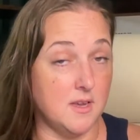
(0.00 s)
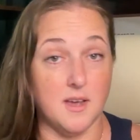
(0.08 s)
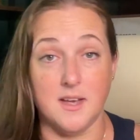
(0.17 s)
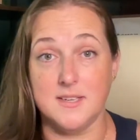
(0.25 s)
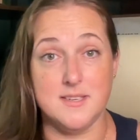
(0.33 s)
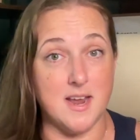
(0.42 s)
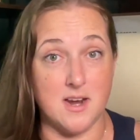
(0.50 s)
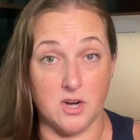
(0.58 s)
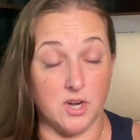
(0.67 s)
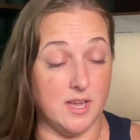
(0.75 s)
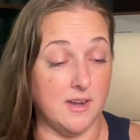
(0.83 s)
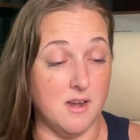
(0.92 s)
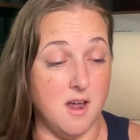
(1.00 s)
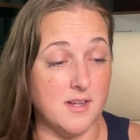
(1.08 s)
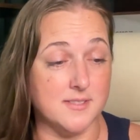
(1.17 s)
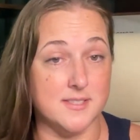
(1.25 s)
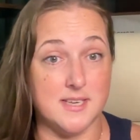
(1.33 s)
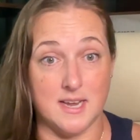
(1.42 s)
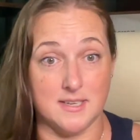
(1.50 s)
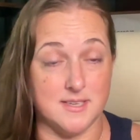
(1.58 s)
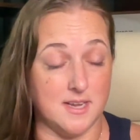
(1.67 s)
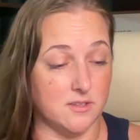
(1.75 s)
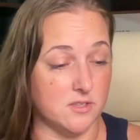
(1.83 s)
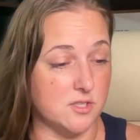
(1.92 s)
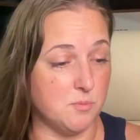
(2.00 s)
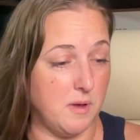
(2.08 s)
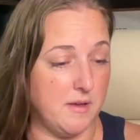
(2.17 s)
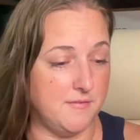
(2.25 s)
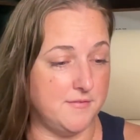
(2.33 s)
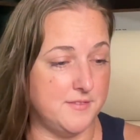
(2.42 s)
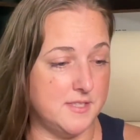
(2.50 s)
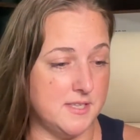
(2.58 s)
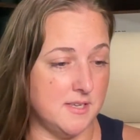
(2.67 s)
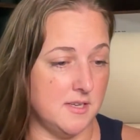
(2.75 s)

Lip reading: Adair cannot stand Taylor Swift.